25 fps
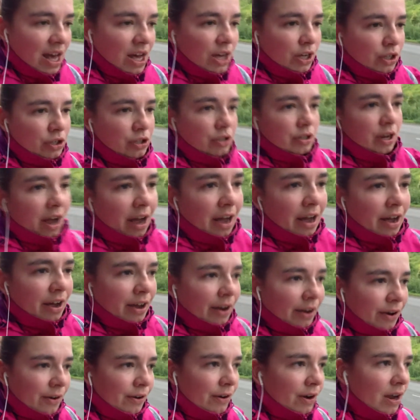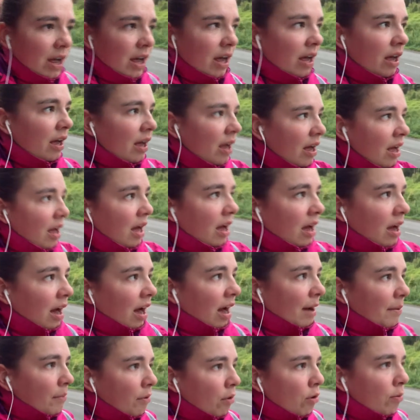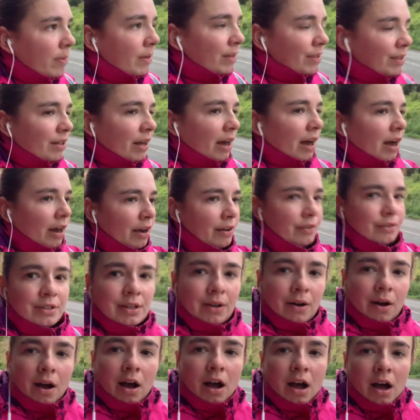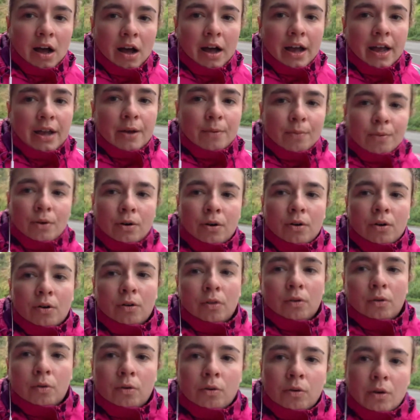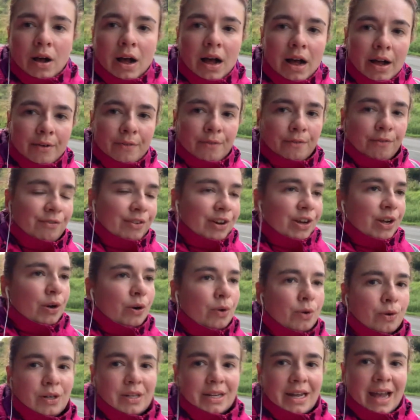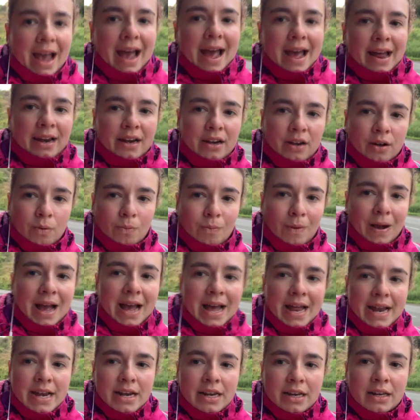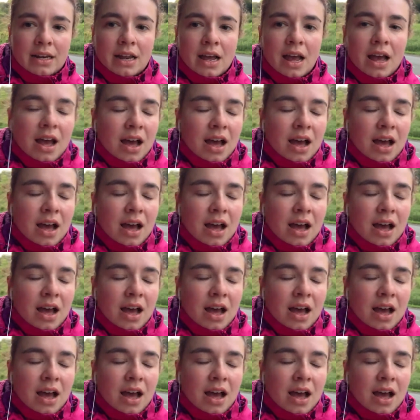So I'm almost home, so I will record again when